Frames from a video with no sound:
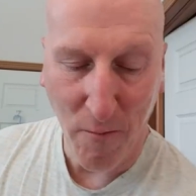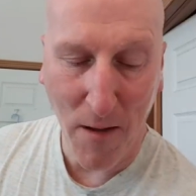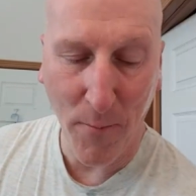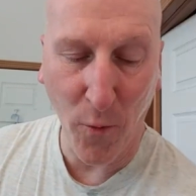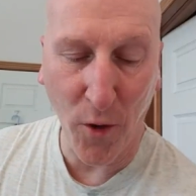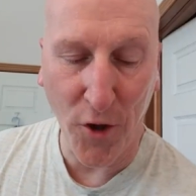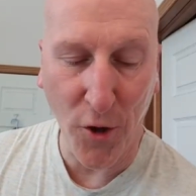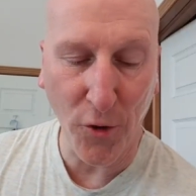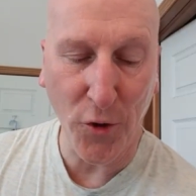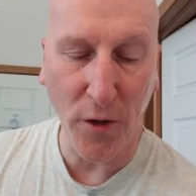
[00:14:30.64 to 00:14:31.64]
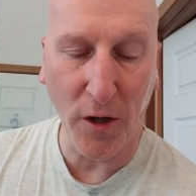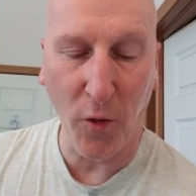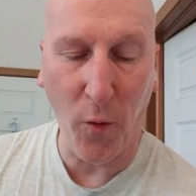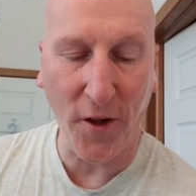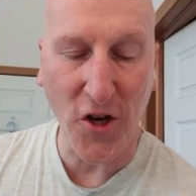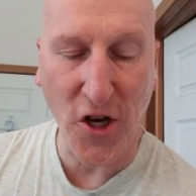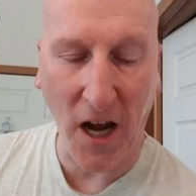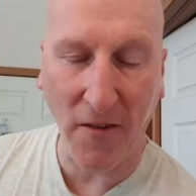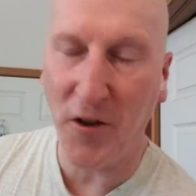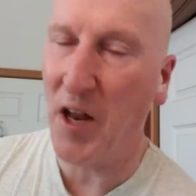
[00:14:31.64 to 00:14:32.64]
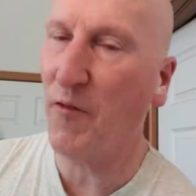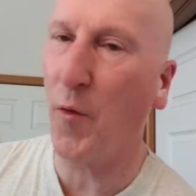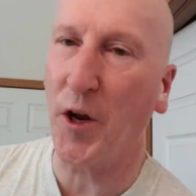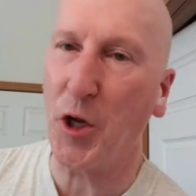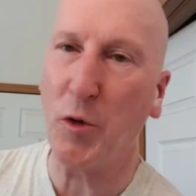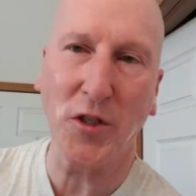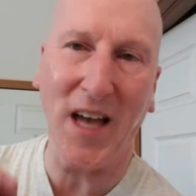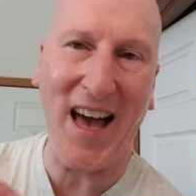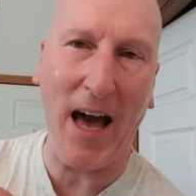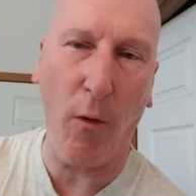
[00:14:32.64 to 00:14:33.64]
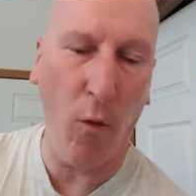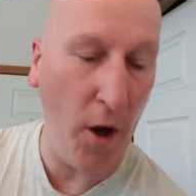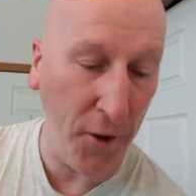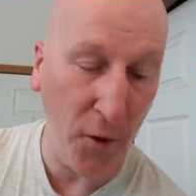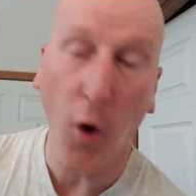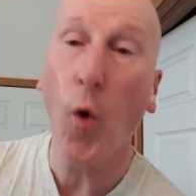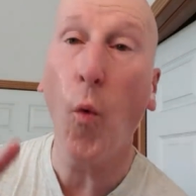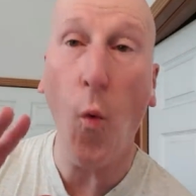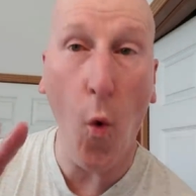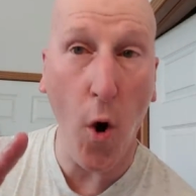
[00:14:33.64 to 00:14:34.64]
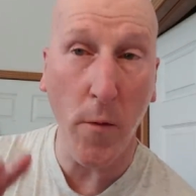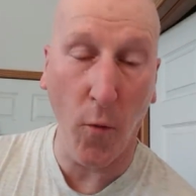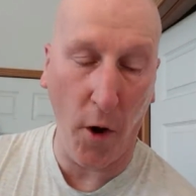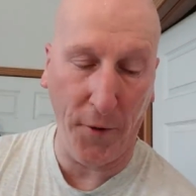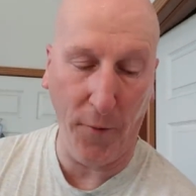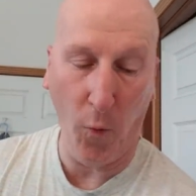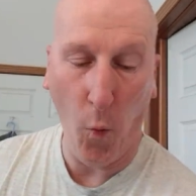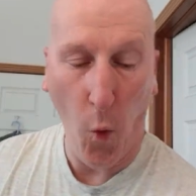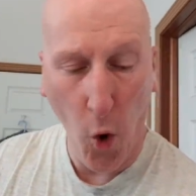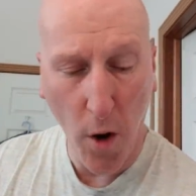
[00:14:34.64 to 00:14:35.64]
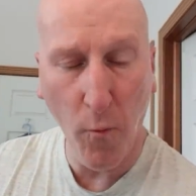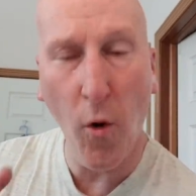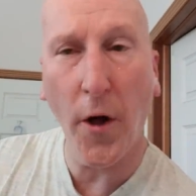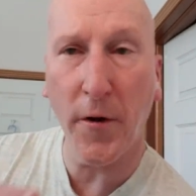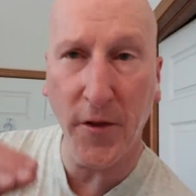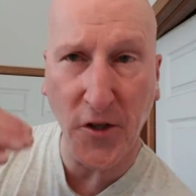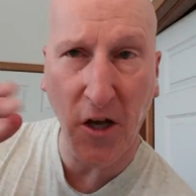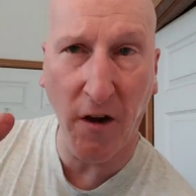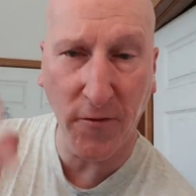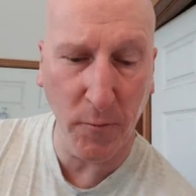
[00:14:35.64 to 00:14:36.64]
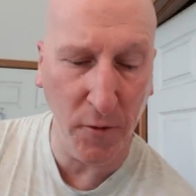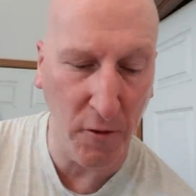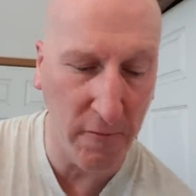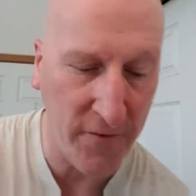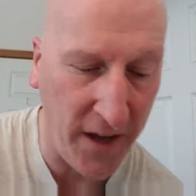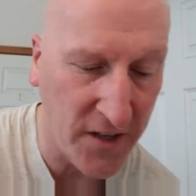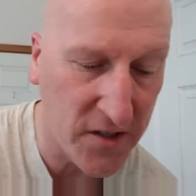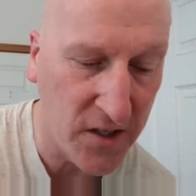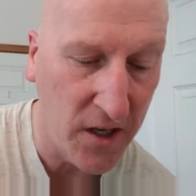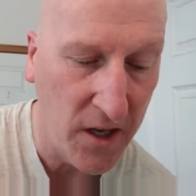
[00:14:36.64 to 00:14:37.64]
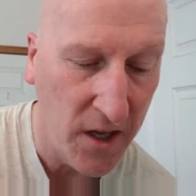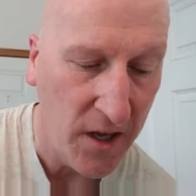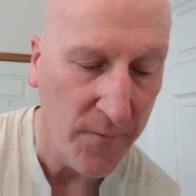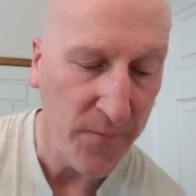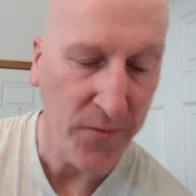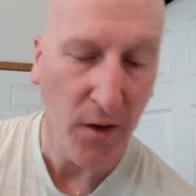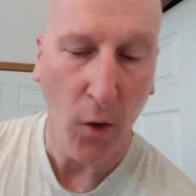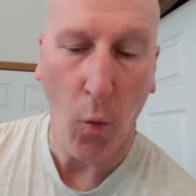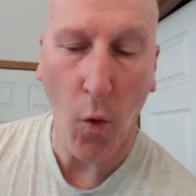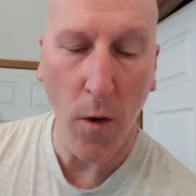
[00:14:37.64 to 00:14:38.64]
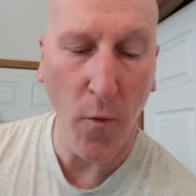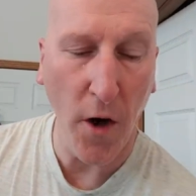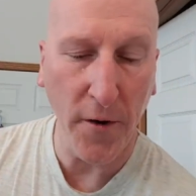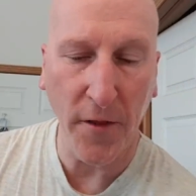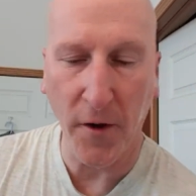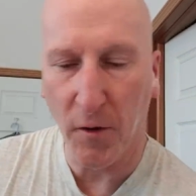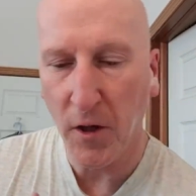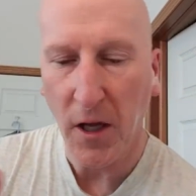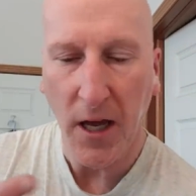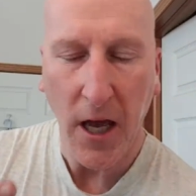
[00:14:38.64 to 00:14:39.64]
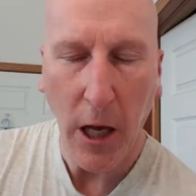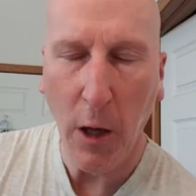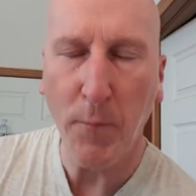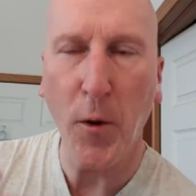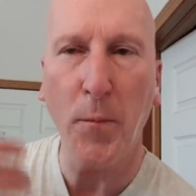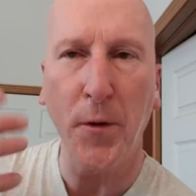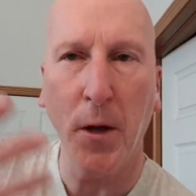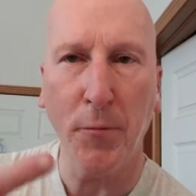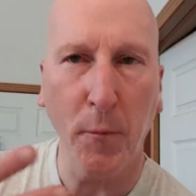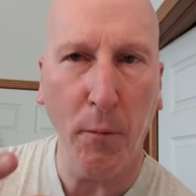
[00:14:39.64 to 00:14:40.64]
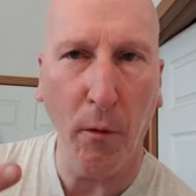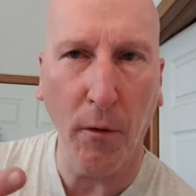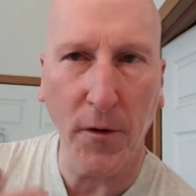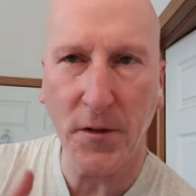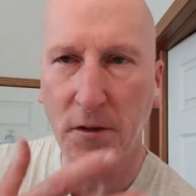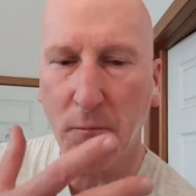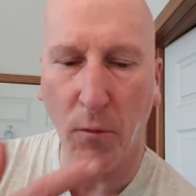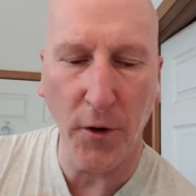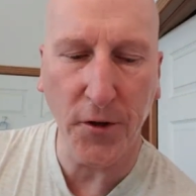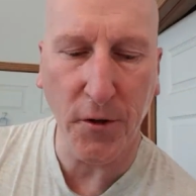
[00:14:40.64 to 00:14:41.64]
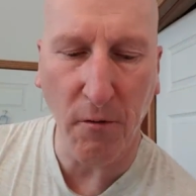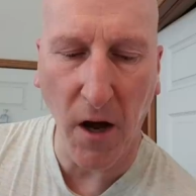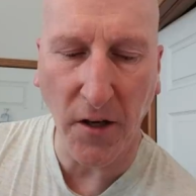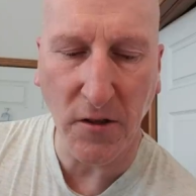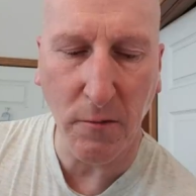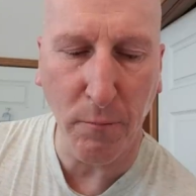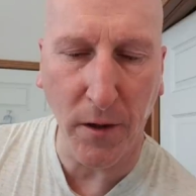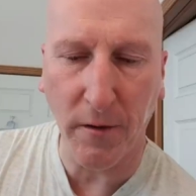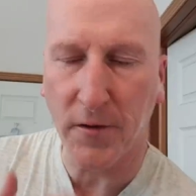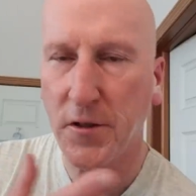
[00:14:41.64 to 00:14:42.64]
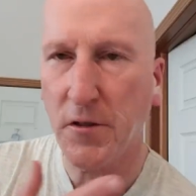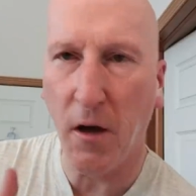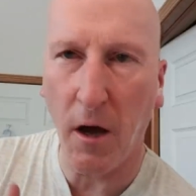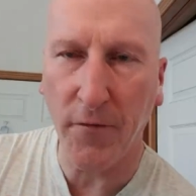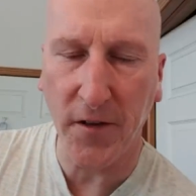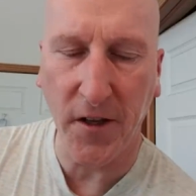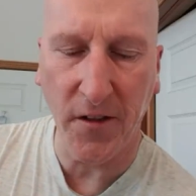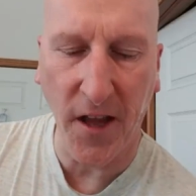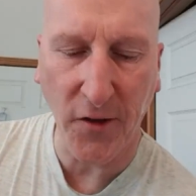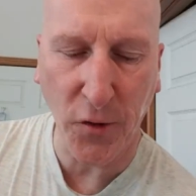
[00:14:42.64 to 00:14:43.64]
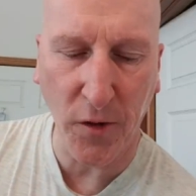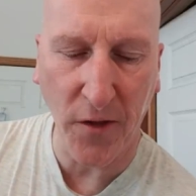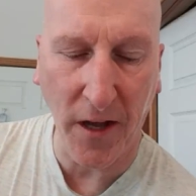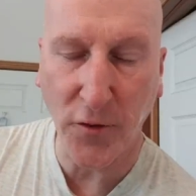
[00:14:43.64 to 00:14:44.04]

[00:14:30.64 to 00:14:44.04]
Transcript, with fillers: Remember, when you're doing the wet shave, you never want to use hot water. Warm water. Warm water that's comfortable to your face. Warm water that'll help open up the pores and moisturize the beer and soften it and that sort of thing.